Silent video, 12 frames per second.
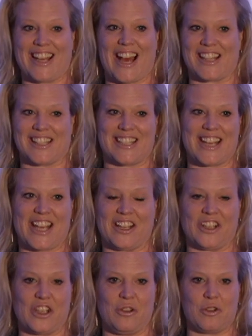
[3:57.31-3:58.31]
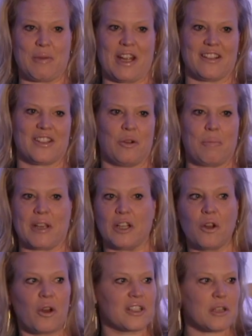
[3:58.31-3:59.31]
It hasn't taken a huge amount. It's not a big
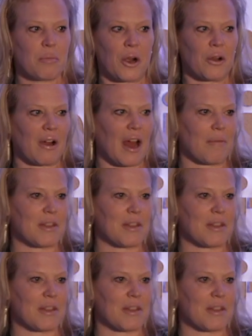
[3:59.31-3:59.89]
loyalty program.